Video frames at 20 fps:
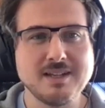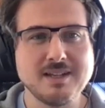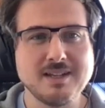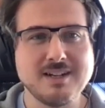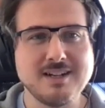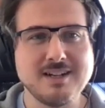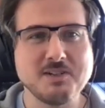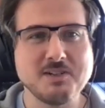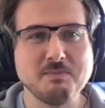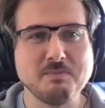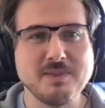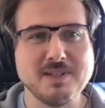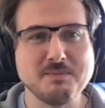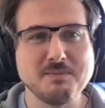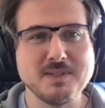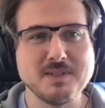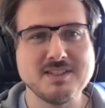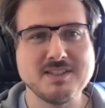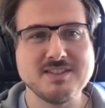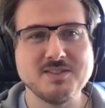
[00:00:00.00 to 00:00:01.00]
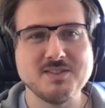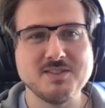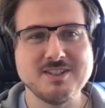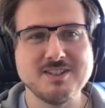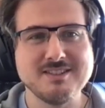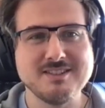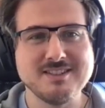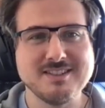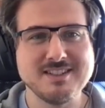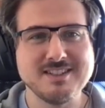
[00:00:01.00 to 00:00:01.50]
hard commitments, you
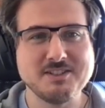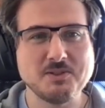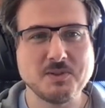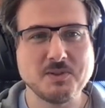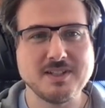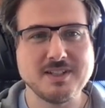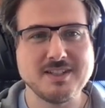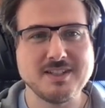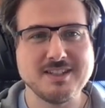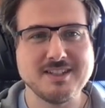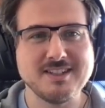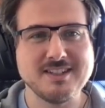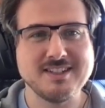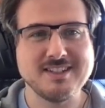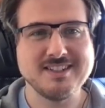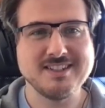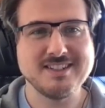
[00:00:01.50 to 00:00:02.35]
know, the trick here.